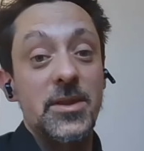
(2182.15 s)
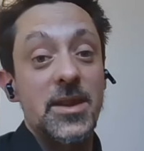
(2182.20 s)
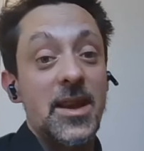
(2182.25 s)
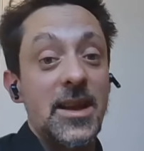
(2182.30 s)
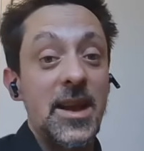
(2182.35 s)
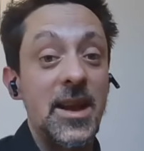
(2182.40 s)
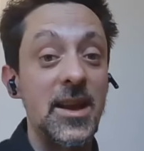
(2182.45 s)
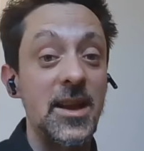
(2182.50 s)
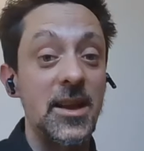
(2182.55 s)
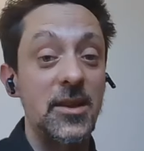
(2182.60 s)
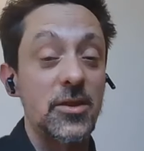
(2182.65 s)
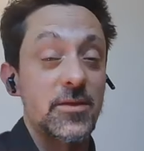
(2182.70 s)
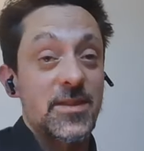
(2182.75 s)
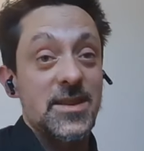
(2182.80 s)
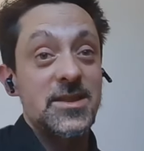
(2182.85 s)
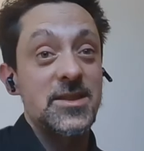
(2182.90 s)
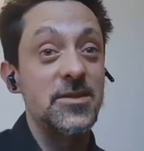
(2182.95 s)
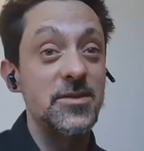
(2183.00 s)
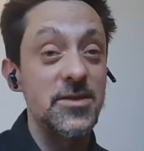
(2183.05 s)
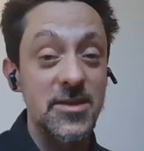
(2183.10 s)
Like a lot of our
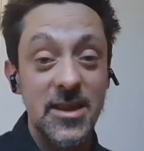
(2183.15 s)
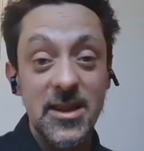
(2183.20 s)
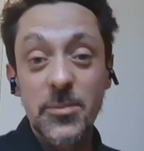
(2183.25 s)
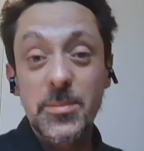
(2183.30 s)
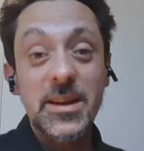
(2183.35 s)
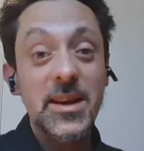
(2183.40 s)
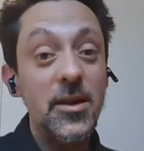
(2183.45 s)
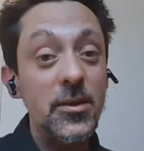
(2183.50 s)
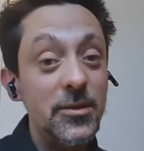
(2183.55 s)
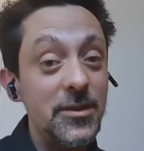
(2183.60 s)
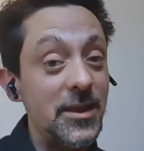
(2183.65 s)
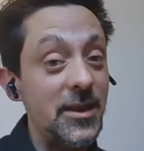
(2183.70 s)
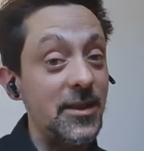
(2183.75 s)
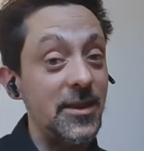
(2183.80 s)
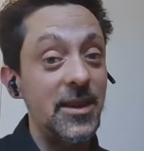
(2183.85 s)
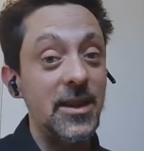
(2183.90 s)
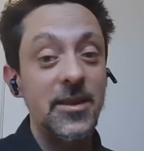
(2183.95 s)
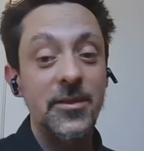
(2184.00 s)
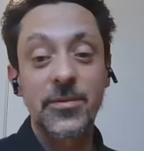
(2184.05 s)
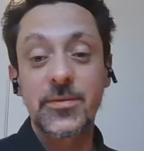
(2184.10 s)
students are a little bit older.
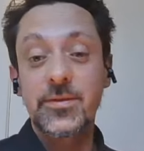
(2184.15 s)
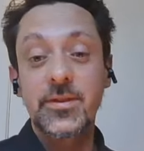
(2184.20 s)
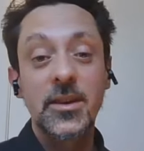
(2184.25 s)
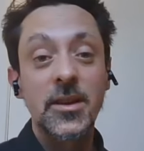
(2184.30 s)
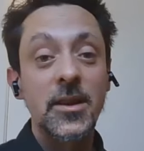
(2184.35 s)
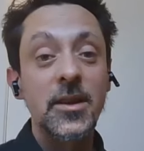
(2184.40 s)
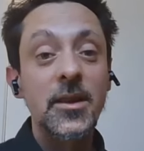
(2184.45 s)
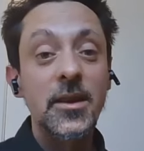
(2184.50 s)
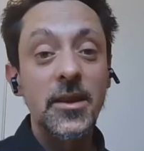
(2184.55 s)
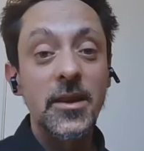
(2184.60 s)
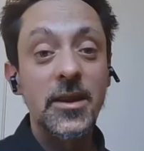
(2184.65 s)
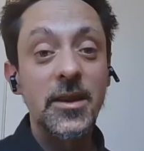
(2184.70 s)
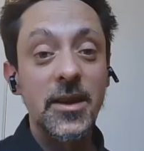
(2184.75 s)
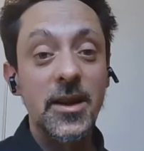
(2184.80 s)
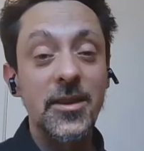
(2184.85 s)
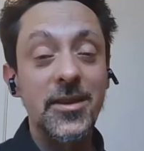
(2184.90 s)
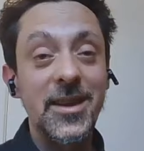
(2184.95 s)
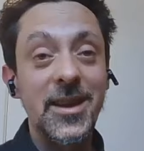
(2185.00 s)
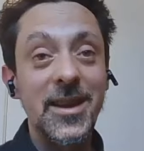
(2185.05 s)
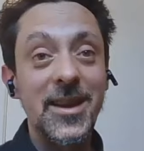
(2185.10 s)
They've,
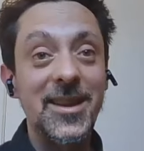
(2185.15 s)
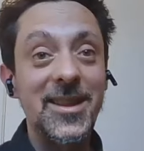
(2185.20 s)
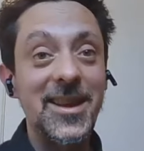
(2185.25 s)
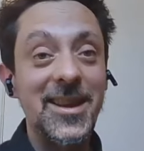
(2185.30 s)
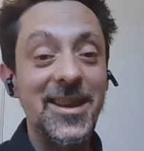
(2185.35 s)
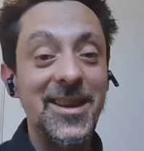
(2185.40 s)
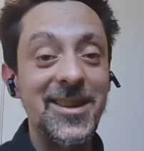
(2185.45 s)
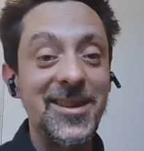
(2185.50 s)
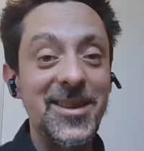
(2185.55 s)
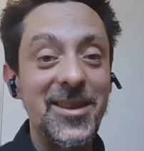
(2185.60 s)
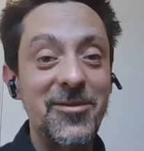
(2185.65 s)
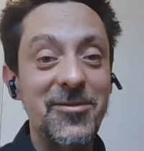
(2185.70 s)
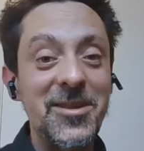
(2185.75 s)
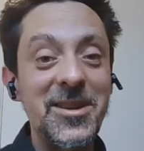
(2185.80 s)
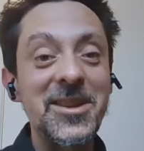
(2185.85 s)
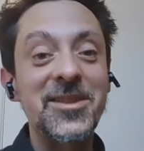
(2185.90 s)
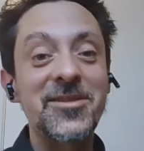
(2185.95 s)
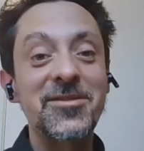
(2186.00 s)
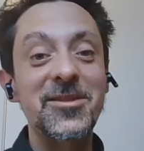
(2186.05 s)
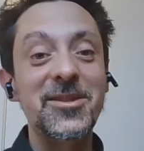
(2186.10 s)
they're
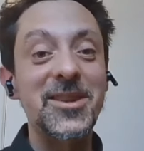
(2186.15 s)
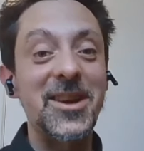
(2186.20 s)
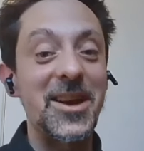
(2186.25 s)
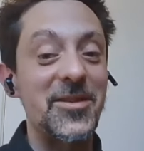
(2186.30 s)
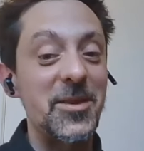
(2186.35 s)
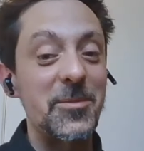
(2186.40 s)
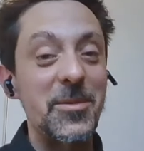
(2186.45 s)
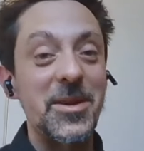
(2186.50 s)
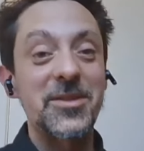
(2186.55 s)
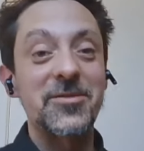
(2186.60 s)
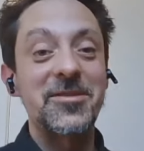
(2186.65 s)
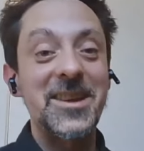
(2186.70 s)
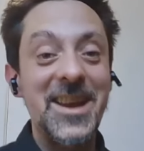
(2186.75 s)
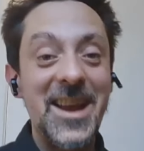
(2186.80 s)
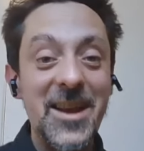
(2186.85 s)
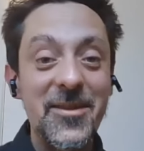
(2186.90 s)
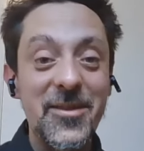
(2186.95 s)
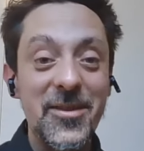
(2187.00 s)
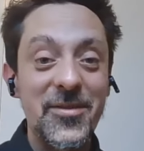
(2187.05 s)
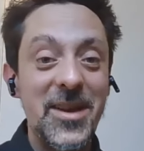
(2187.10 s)
already through life. They might already
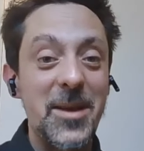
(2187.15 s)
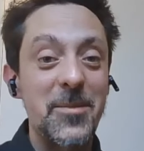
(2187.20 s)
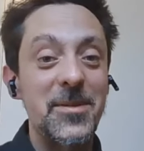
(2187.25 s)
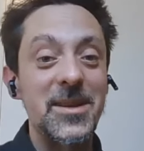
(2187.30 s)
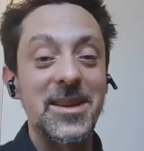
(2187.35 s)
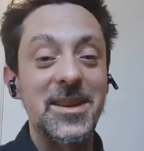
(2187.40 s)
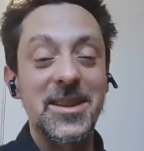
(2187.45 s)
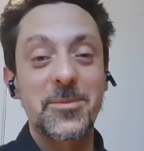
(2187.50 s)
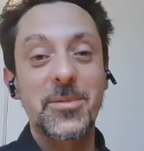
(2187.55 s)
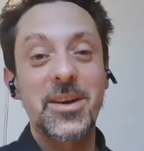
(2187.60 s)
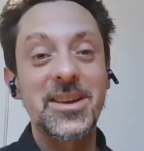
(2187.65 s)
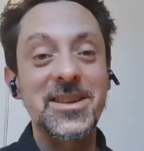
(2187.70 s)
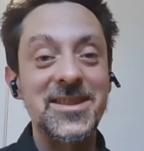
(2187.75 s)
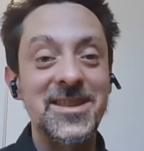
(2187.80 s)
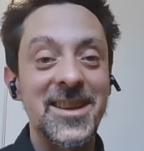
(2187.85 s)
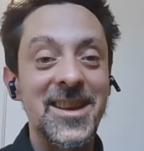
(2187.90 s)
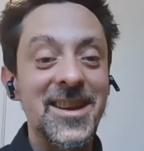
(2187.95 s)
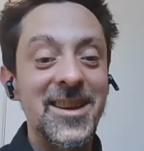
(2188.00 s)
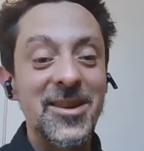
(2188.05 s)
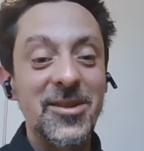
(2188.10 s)
have a family. They might
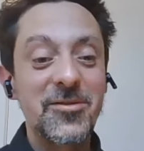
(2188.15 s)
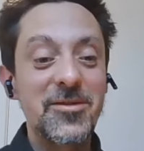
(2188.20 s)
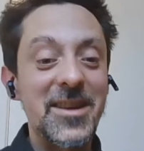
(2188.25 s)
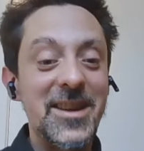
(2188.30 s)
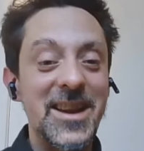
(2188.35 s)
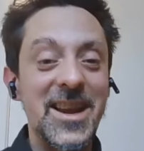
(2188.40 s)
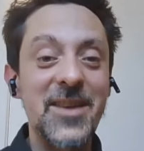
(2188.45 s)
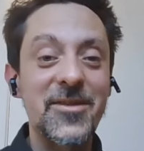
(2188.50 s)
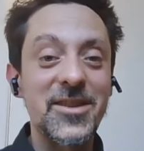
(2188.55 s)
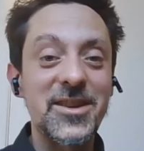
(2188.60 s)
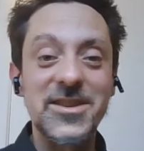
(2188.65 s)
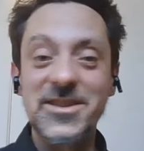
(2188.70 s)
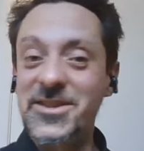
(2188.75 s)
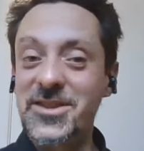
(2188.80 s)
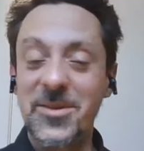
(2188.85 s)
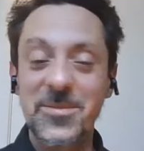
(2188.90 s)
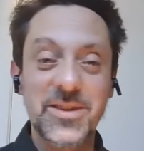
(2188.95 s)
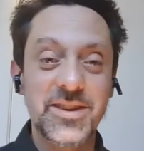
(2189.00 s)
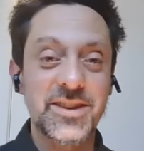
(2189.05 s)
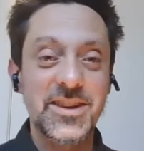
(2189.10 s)
already have a good
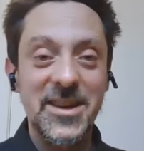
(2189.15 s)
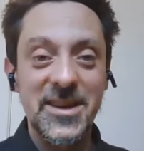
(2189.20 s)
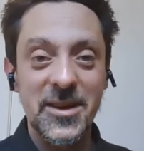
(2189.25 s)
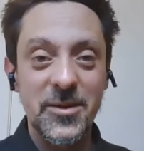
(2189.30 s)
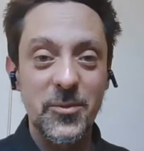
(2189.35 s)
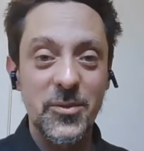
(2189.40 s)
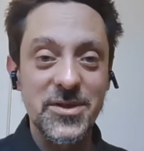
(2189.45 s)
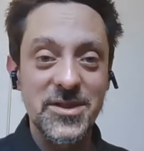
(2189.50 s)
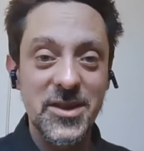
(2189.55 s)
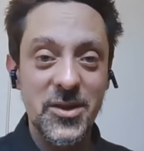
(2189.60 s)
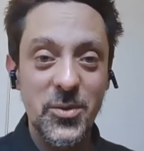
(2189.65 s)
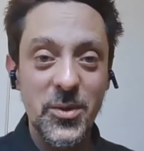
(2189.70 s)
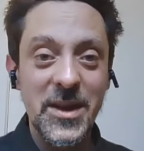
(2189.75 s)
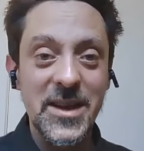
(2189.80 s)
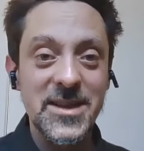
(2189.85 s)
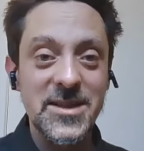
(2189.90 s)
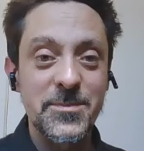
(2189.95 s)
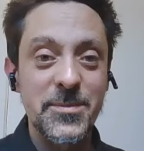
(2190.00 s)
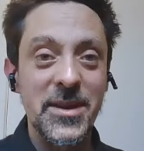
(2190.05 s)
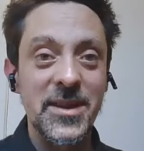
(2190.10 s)
job that they don't want to
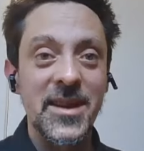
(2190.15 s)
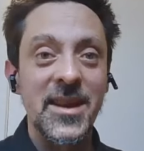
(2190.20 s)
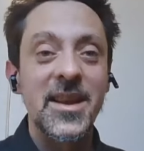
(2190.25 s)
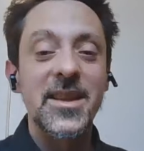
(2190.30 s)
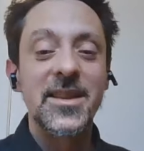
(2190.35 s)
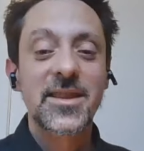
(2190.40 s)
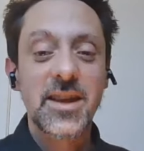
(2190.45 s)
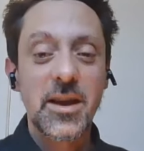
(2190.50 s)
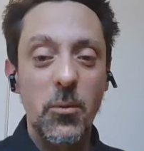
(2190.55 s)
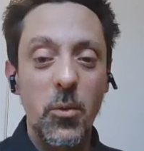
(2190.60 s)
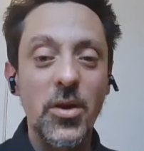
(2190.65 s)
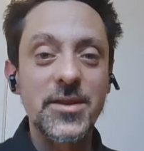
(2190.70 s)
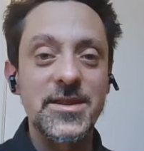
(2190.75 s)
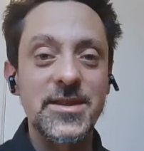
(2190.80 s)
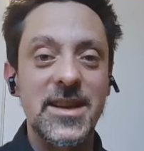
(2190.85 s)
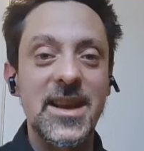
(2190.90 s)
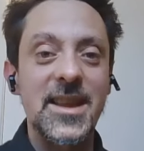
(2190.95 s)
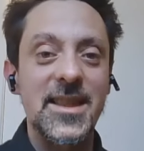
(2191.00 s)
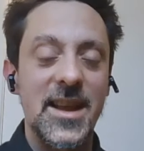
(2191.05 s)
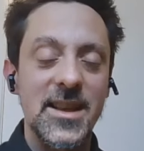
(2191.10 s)
quit, but they want to
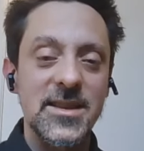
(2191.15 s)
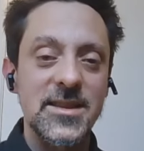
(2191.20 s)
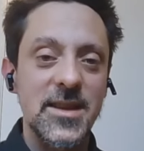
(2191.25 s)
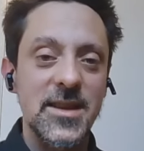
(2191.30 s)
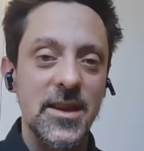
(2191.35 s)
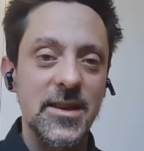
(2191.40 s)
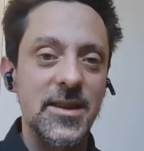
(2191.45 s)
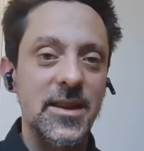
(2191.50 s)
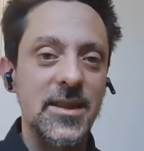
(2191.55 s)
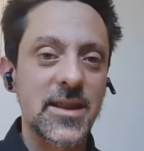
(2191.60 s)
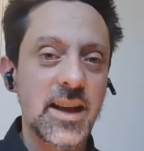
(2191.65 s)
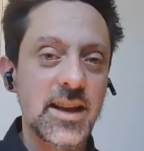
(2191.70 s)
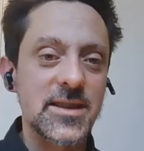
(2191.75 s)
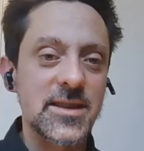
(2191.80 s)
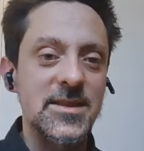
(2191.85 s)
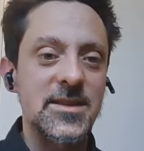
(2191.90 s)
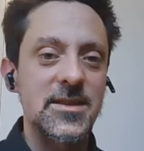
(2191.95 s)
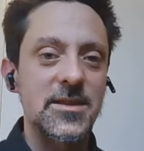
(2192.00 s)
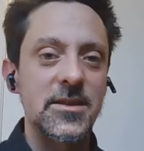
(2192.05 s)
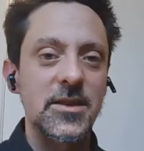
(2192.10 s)
get that study, and
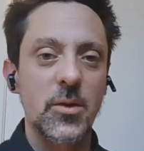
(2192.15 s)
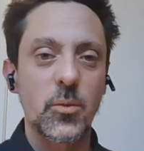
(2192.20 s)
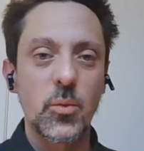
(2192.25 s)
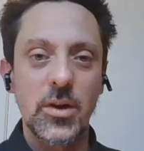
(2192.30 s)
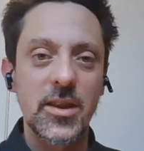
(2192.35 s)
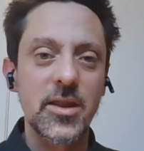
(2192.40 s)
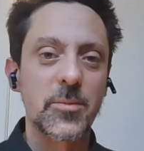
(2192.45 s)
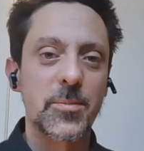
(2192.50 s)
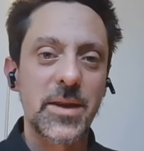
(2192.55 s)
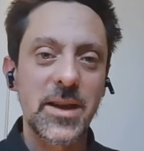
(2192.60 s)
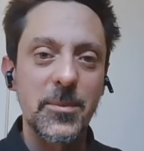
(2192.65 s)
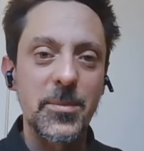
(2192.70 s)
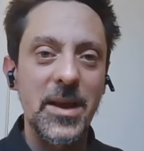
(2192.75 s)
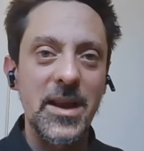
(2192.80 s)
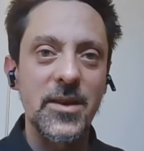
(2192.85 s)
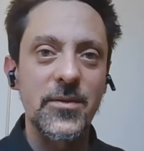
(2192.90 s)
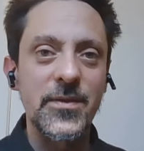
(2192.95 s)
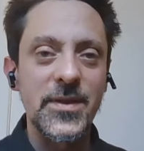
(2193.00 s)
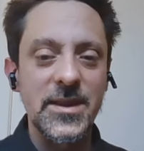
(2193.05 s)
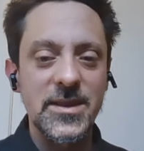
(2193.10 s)
that's one of the big
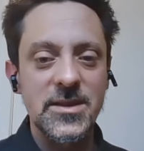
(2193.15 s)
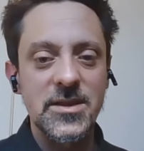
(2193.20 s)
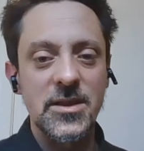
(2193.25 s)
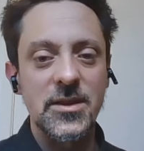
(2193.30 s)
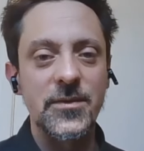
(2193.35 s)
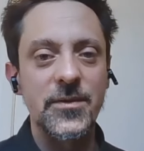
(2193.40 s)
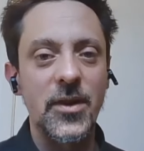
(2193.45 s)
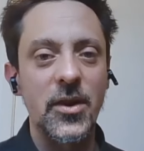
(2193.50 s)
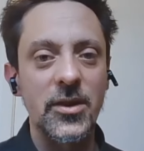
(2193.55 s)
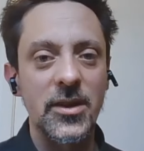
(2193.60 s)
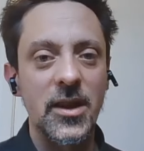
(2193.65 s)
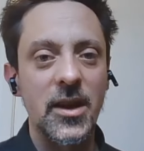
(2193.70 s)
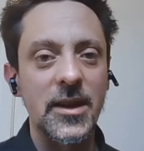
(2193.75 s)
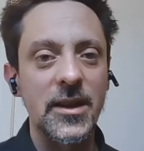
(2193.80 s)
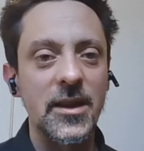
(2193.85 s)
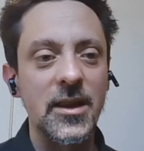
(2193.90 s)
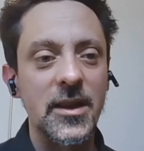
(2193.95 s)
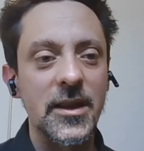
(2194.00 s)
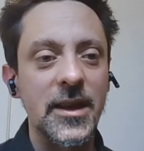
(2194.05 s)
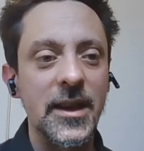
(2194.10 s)
benefits of
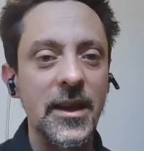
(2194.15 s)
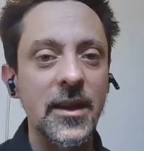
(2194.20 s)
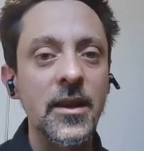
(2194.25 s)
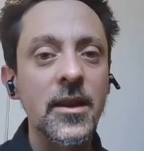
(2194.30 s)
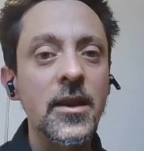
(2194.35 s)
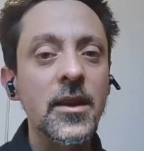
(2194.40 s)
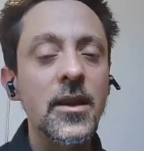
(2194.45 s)
online learning.